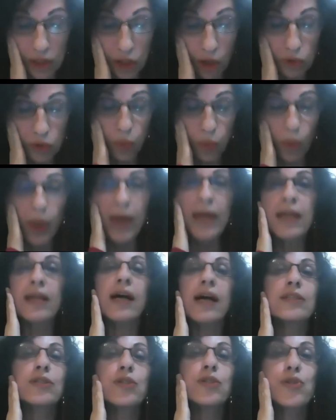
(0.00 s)
not well
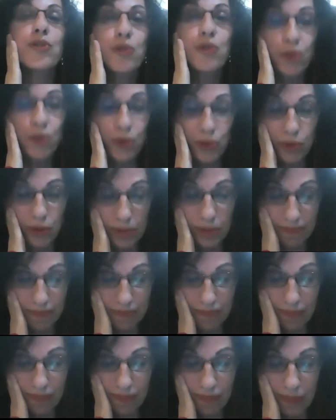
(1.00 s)
understood.
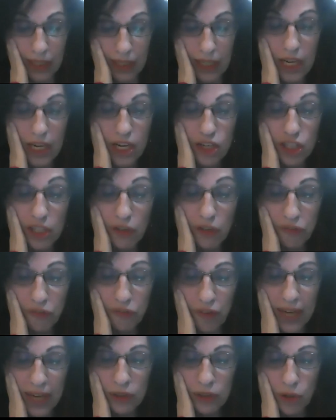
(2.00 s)
She
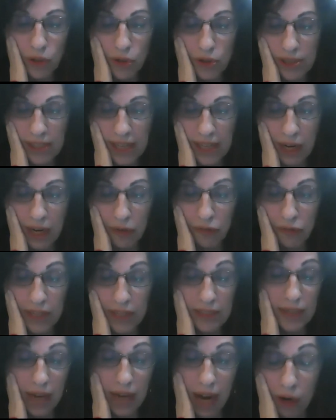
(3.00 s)
defined herself as
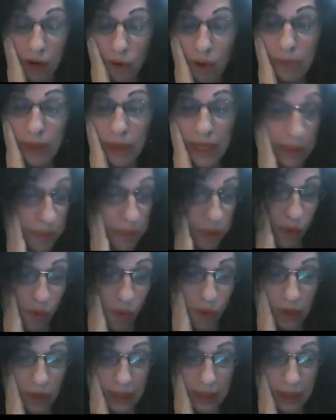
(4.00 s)
an Arab Hebrew